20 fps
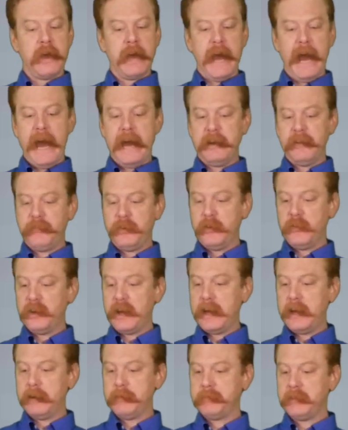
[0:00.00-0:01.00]
And if
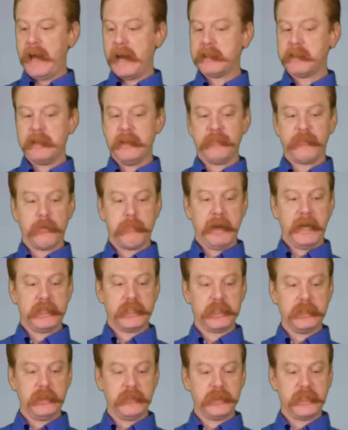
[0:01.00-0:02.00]
you've liked the
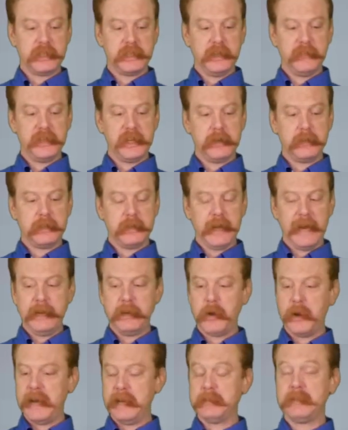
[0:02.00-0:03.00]
information you've received here today,
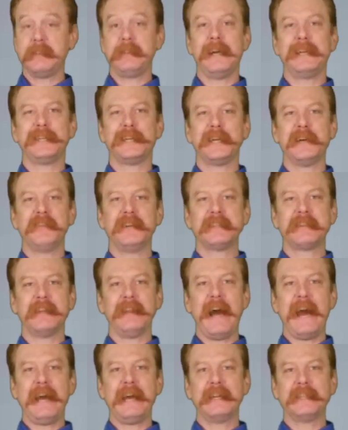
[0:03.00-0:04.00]
don't hesitate to give us a
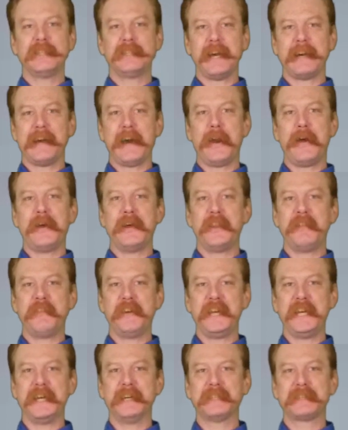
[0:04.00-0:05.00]
like and check out our other
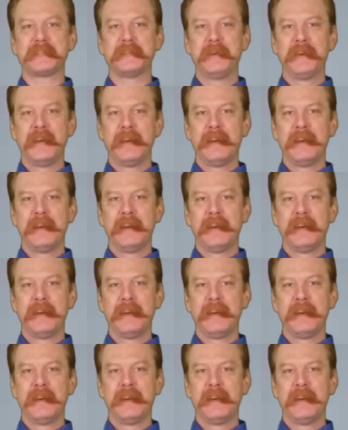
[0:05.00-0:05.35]
videos.